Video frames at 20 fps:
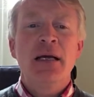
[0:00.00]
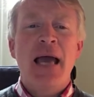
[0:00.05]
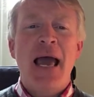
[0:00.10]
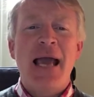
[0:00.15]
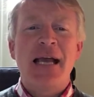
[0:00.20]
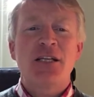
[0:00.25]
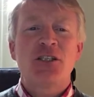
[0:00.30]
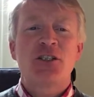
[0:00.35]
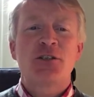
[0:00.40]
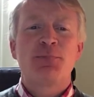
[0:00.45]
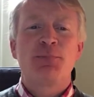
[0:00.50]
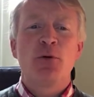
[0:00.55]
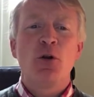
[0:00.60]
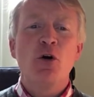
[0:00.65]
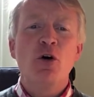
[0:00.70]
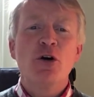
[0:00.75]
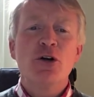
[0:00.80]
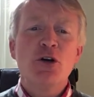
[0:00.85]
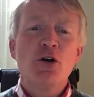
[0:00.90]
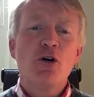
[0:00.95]

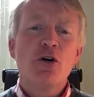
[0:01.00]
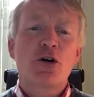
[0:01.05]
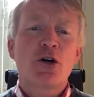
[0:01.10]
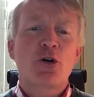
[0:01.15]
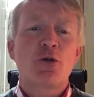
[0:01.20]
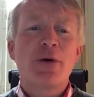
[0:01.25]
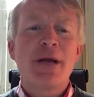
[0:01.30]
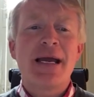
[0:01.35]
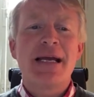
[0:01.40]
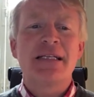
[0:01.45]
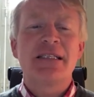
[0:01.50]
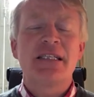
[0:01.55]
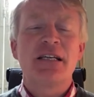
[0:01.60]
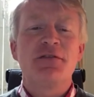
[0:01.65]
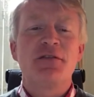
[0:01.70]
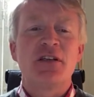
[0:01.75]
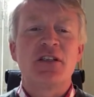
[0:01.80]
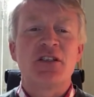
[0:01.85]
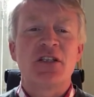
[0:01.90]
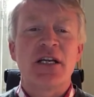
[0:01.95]
Explore your
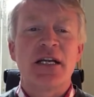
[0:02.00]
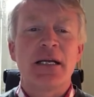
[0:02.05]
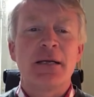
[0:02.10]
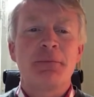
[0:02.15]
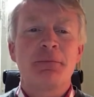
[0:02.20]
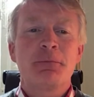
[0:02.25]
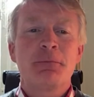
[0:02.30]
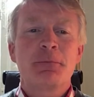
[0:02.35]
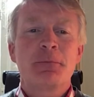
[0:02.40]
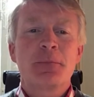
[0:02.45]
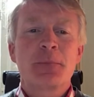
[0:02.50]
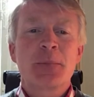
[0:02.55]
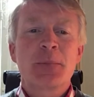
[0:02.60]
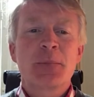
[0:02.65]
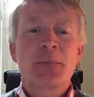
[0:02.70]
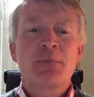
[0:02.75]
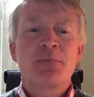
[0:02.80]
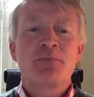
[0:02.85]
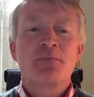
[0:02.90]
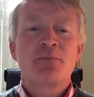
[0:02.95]
creativity.
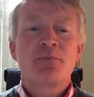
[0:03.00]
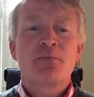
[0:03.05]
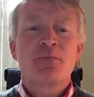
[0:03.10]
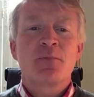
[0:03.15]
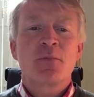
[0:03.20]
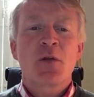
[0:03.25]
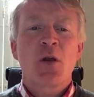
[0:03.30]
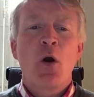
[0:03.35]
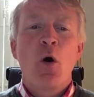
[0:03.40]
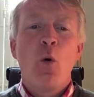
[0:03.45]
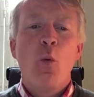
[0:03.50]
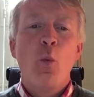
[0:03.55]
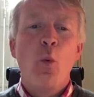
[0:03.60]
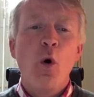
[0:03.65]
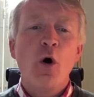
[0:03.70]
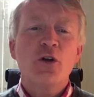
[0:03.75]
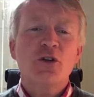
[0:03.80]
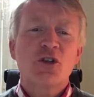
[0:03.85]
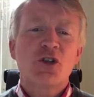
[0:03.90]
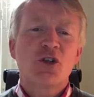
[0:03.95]

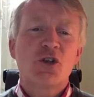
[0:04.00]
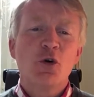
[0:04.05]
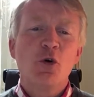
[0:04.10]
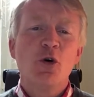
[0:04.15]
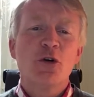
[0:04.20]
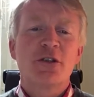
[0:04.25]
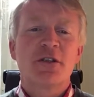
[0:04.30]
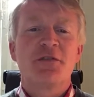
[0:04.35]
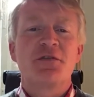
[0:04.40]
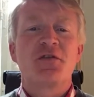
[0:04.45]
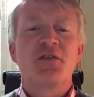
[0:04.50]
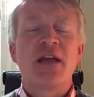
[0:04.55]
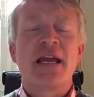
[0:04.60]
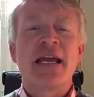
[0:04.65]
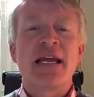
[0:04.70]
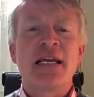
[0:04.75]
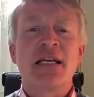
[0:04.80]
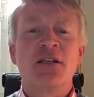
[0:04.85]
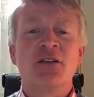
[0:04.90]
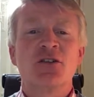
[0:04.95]
What sort of
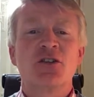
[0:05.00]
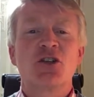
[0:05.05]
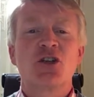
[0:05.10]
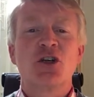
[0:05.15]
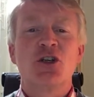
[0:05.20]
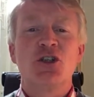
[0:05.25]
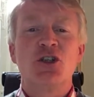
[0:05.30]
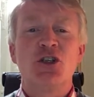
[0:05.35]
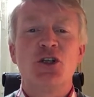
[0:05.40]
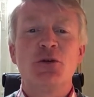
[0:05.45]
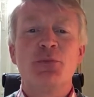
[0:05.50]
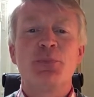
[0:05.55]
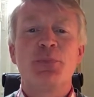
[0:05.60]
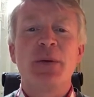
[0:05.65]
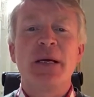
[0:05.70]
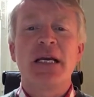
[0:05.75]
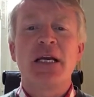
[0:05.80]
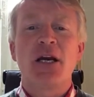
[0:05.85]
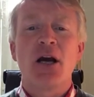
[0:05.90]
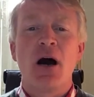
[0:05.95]
things could you
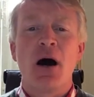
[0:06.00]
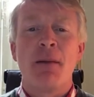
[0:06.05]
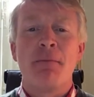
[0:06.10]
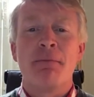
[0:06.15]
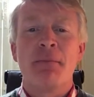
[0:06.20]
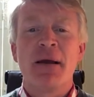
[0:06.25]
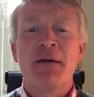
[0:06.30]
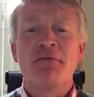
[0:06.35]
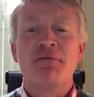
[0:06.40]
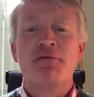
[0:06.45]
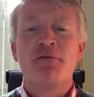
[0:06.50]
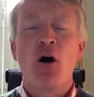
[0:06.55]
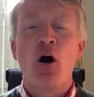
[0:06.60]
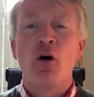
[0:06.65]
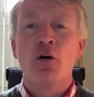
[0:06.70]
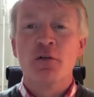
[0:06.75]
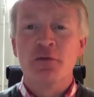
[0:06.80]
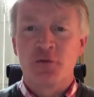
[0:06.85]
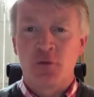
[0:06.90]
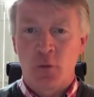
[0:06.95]
become
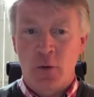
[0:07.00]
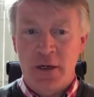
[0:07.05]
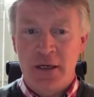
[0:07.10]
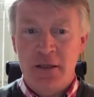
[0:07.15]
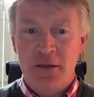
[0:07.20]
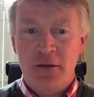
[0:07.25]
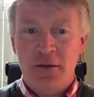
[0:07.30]
involved with?